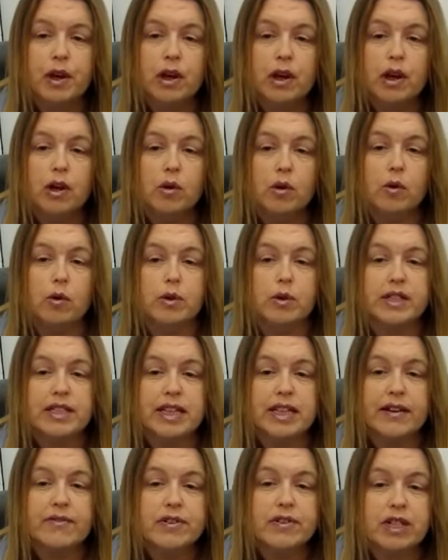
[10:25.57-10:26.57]
or
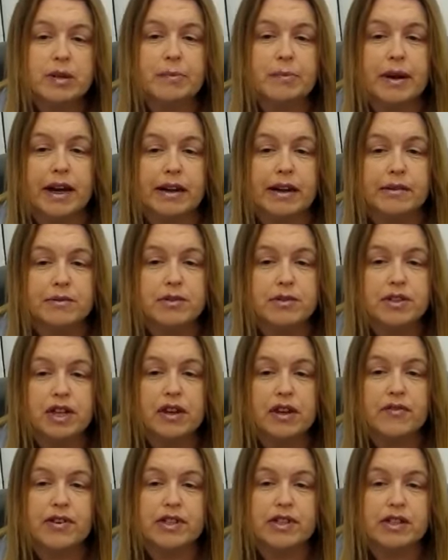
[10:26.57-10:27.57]
£70
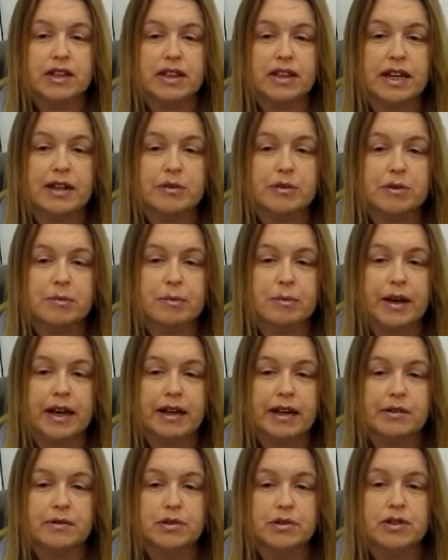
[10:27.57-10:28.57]
if it's
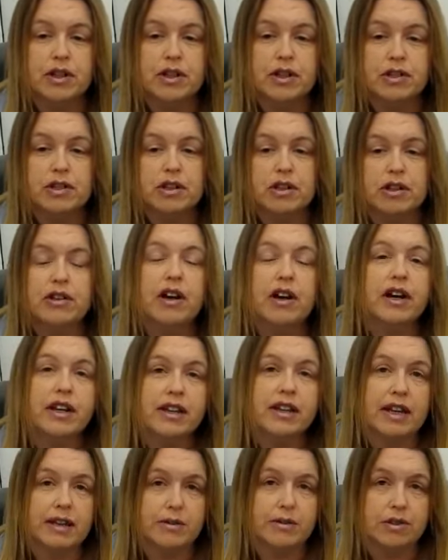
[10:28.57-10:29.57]
£1,000 to
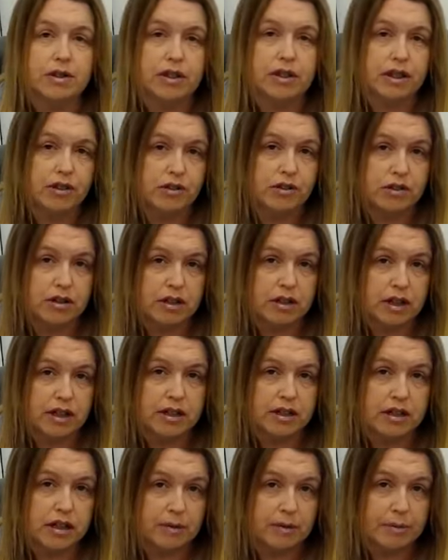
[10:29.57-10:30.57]

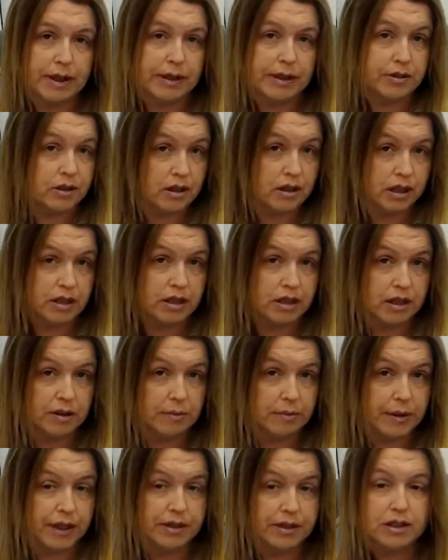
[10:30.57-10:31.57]

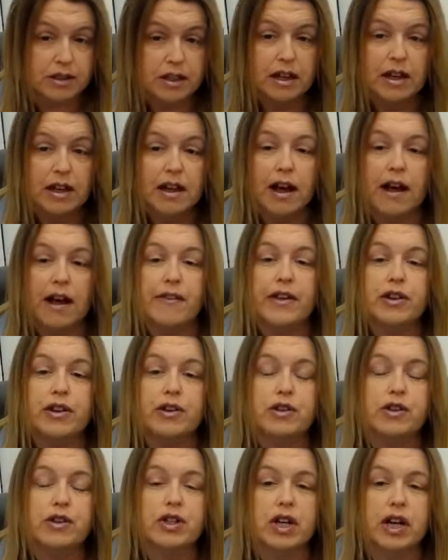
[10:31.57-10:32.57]
£9,999.99. And then
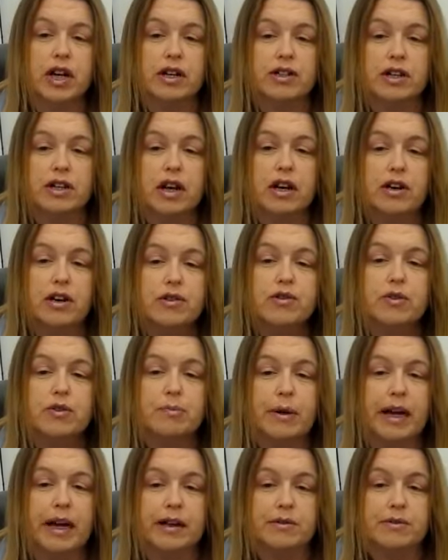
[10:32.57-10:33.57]
you can charge
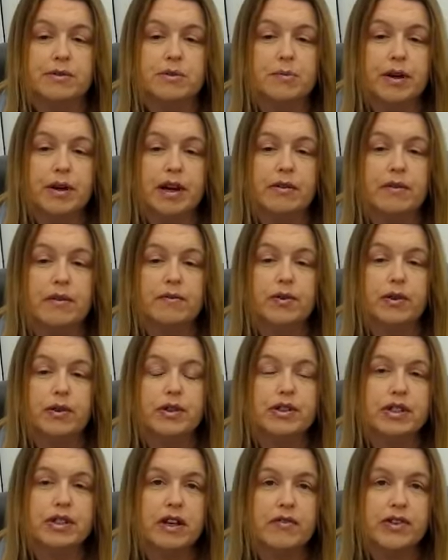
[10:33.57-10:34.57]
£100 per
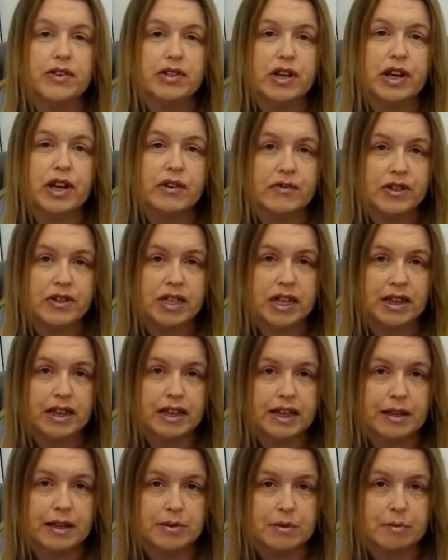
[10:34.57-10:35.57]
invoice if it's over
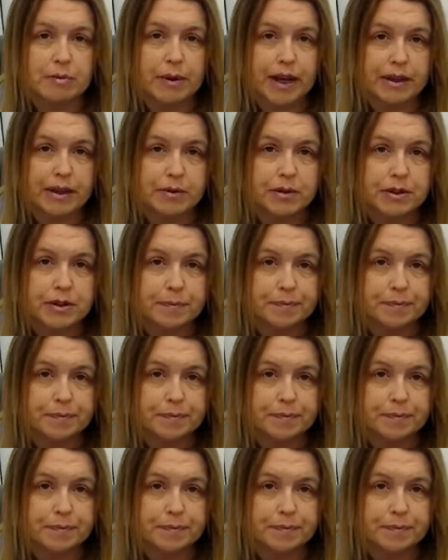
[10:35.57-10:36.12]
£10,000.